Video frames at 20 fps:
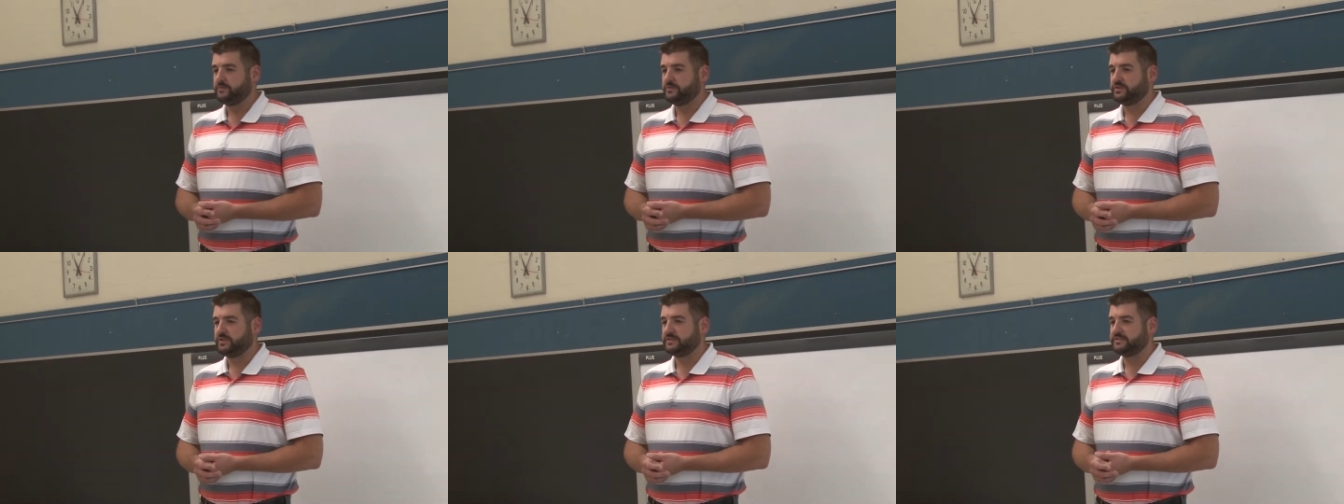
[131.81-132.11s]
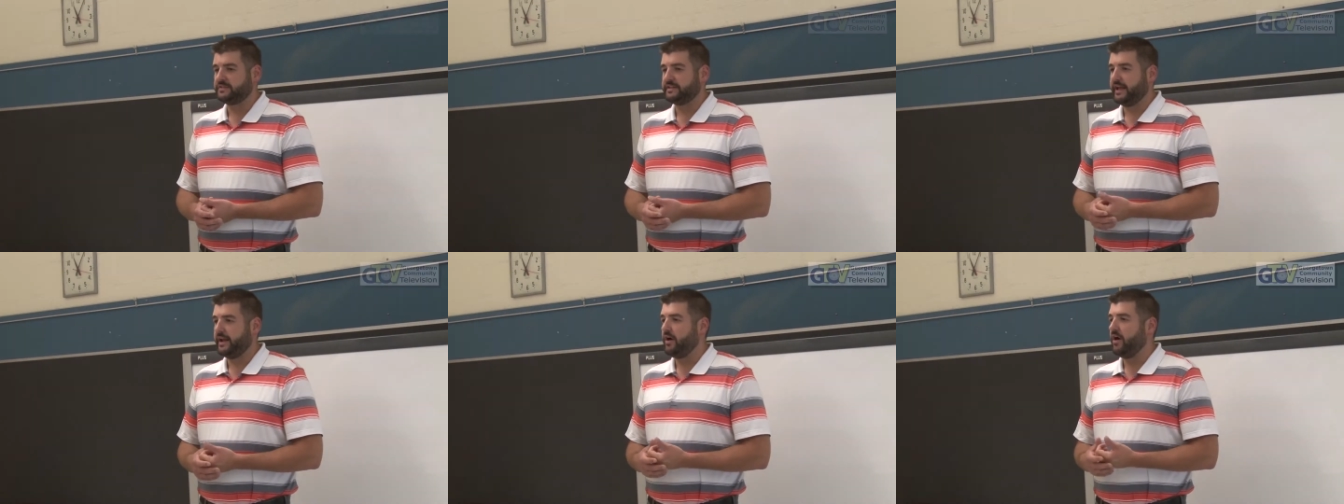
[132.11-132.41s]

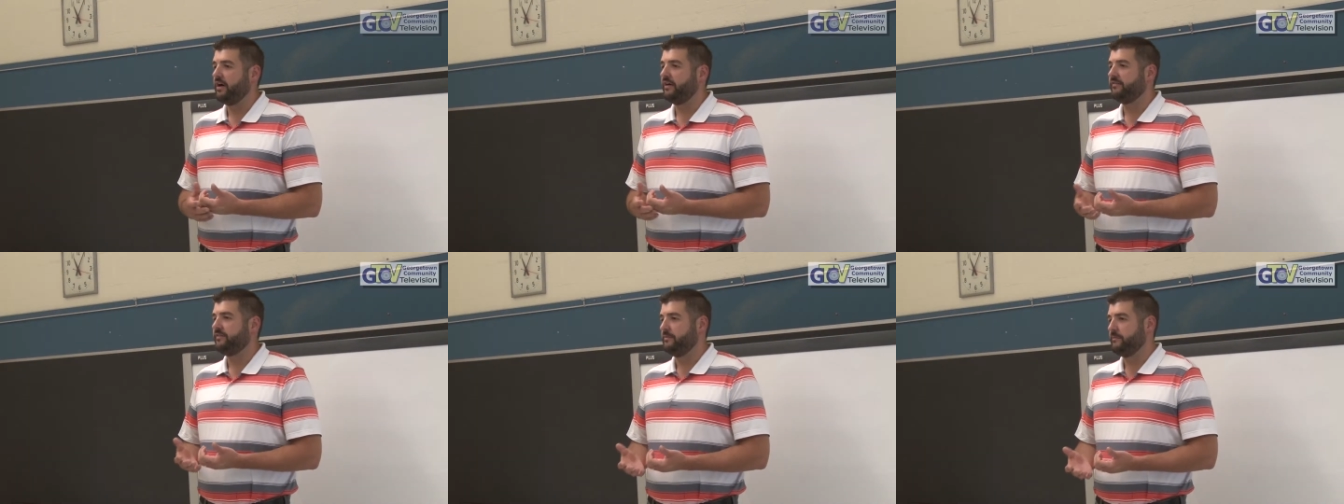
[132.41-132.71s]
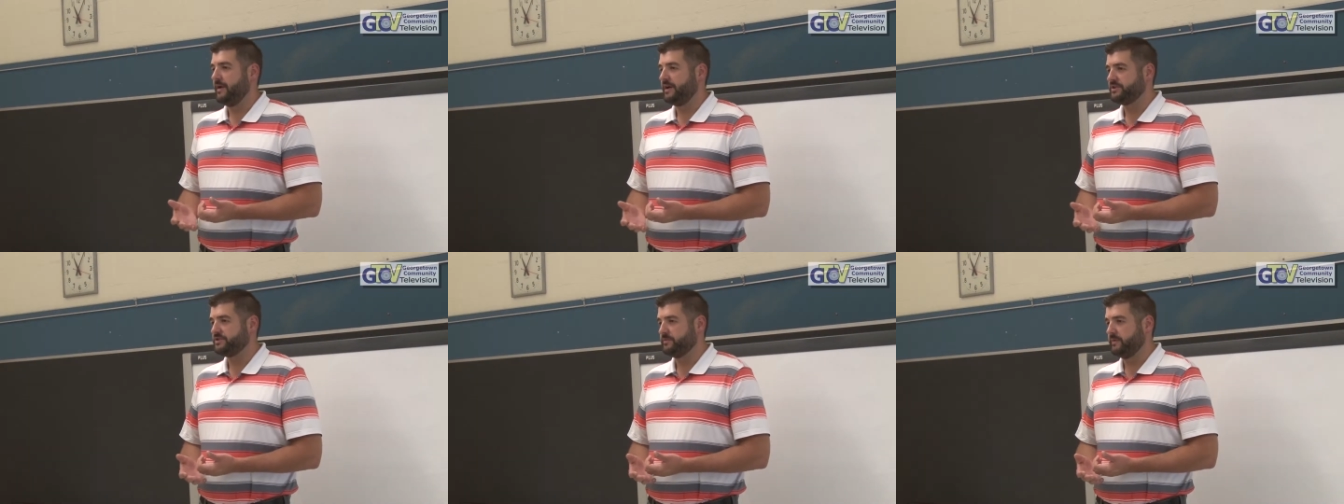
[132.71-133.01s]
just to get all of your
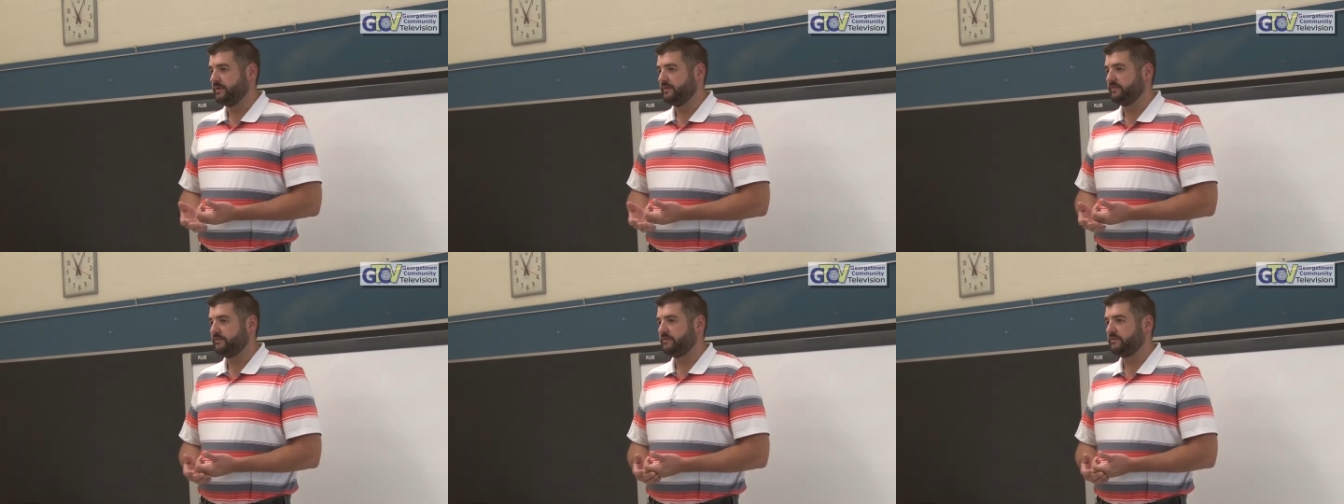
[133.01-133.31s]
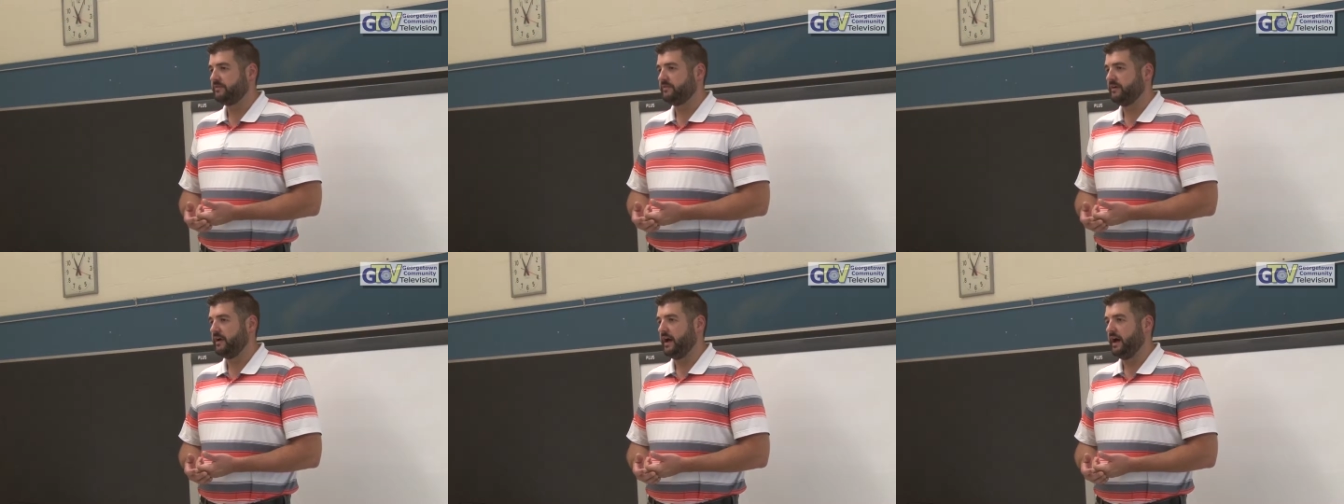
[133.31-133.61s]

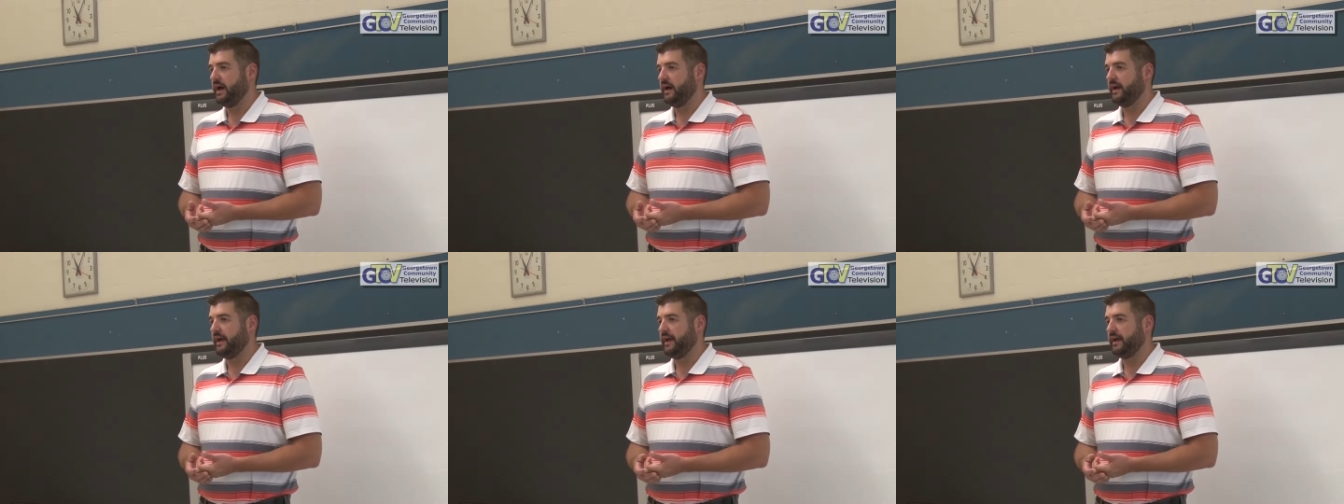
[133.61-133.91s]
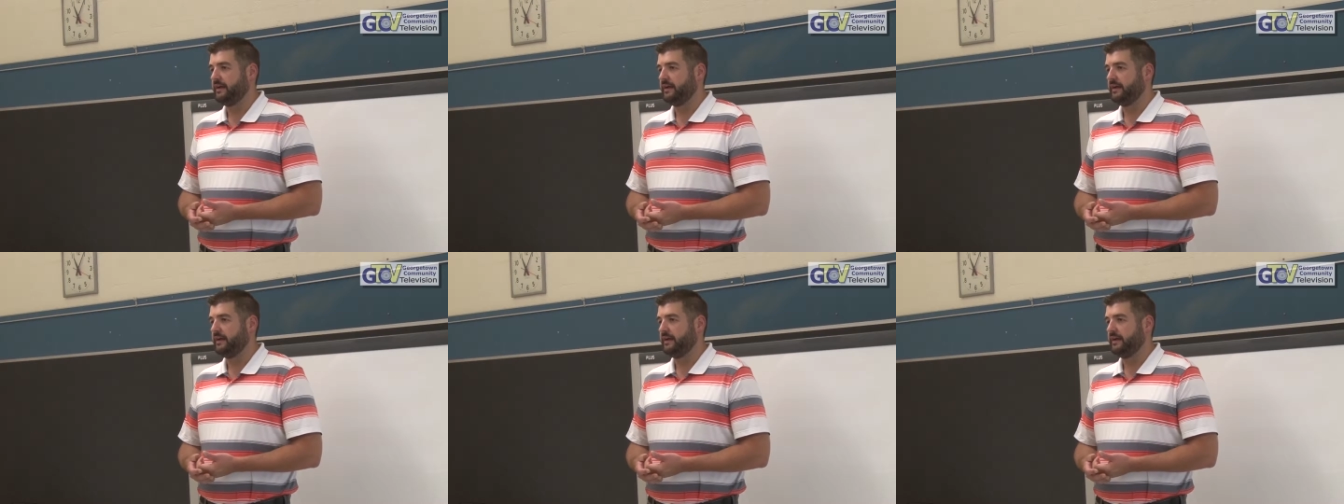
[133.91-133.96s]
measurements uh,